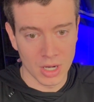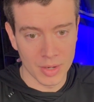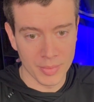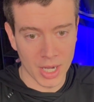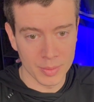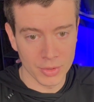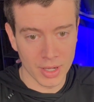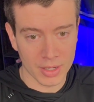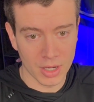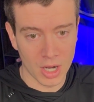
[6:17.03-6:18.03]
unmineable
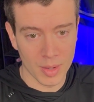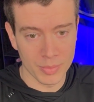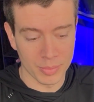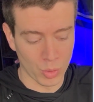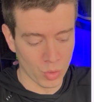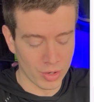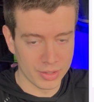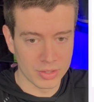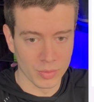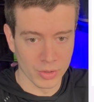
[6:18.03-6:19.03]
dot com, the port,